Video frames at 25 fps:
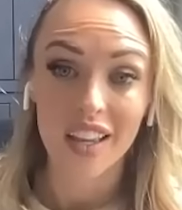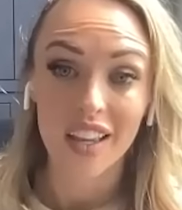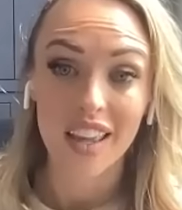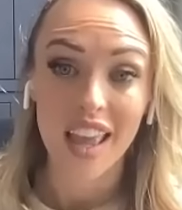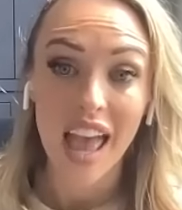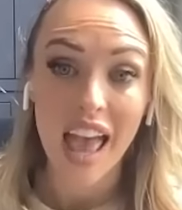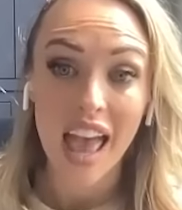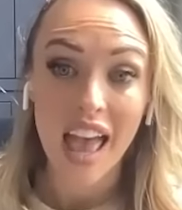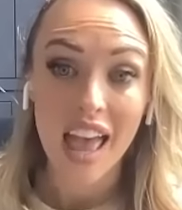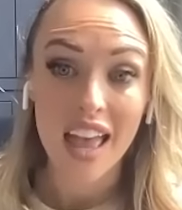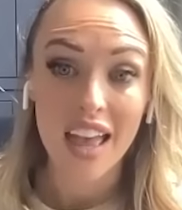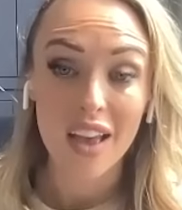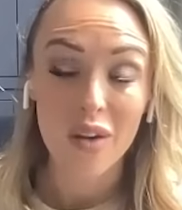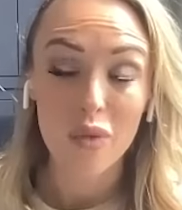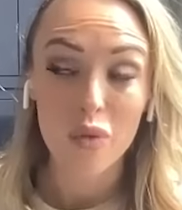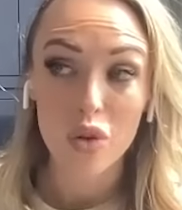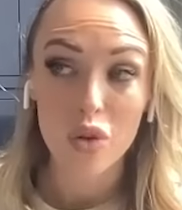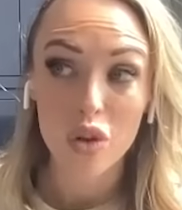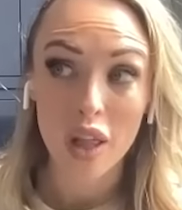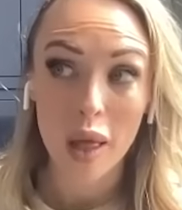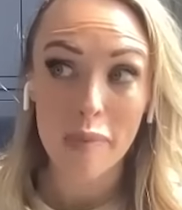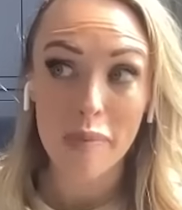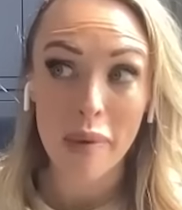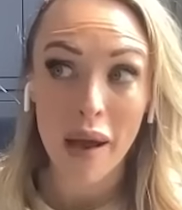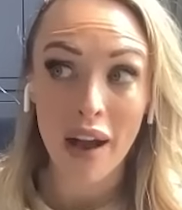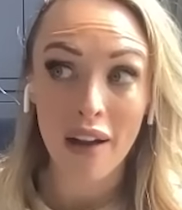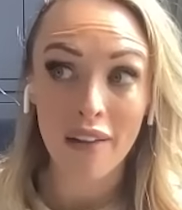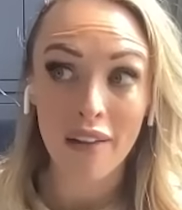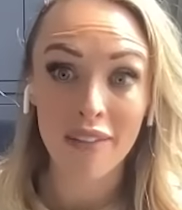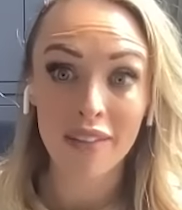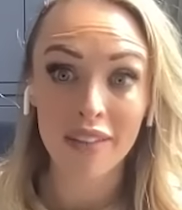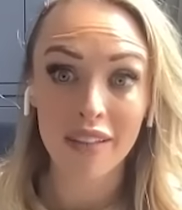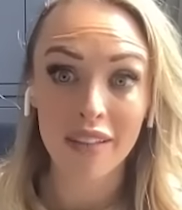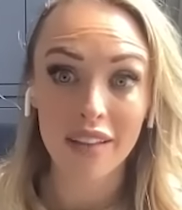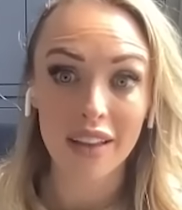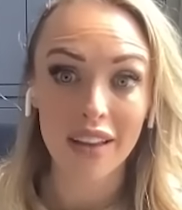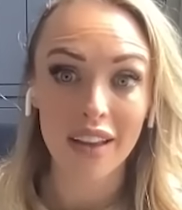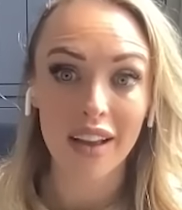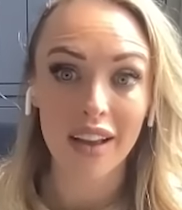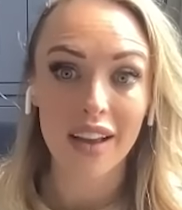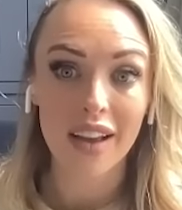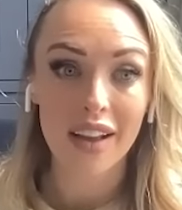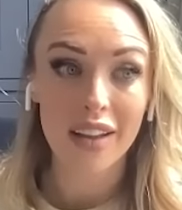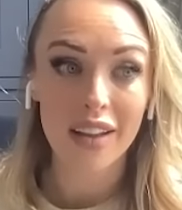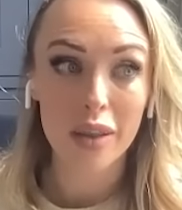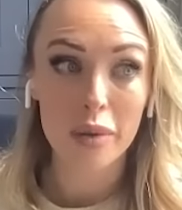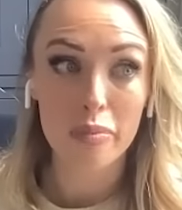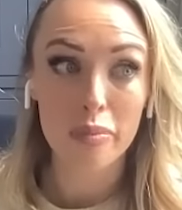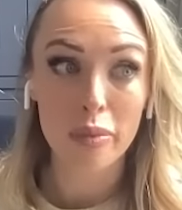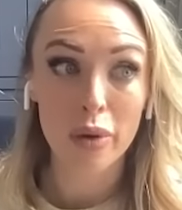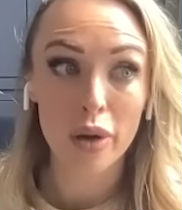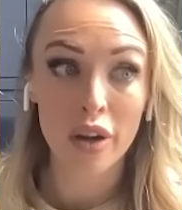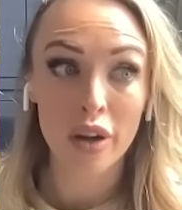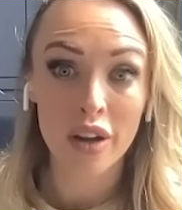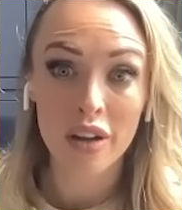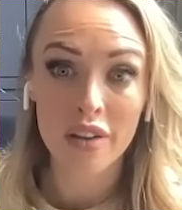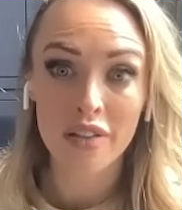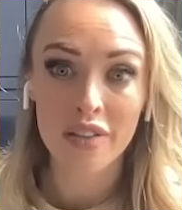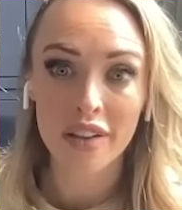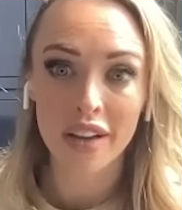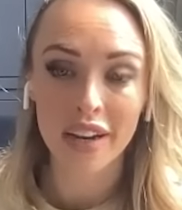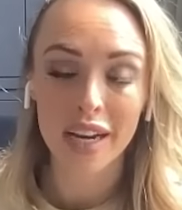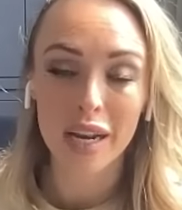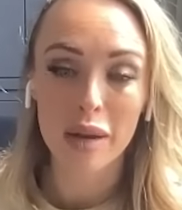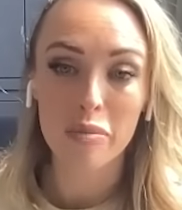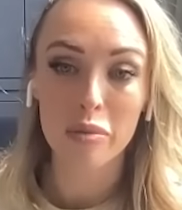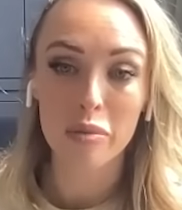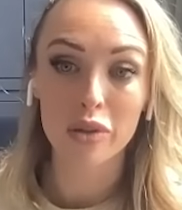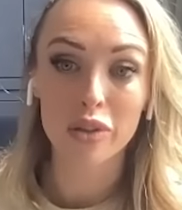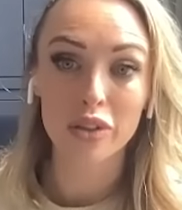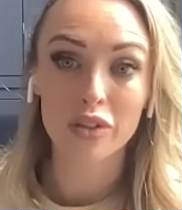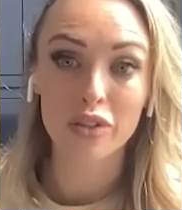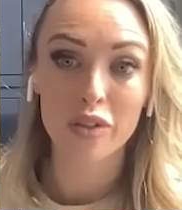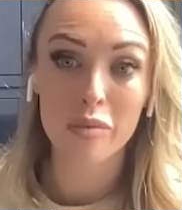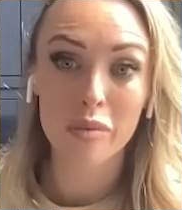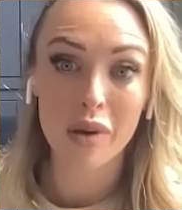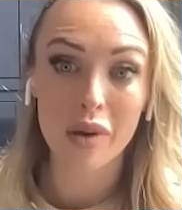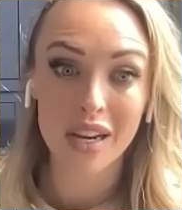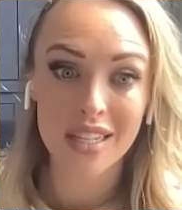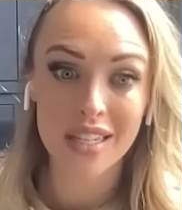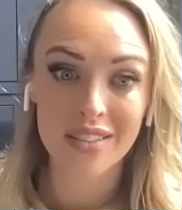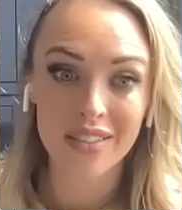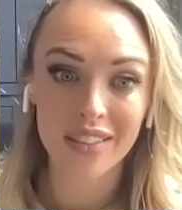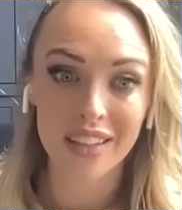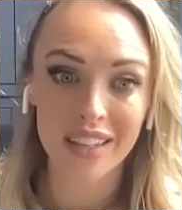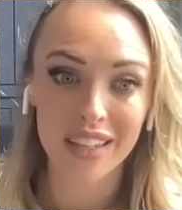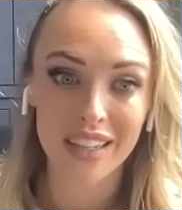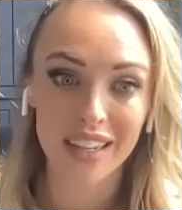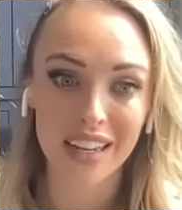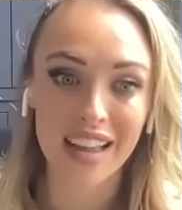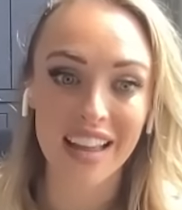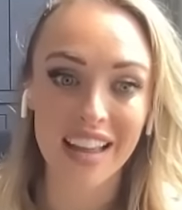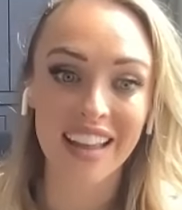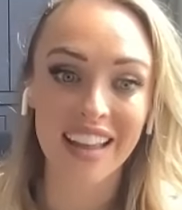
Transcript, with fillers: Yeah, well, apparently I had the perfect nipples for breastfeeding.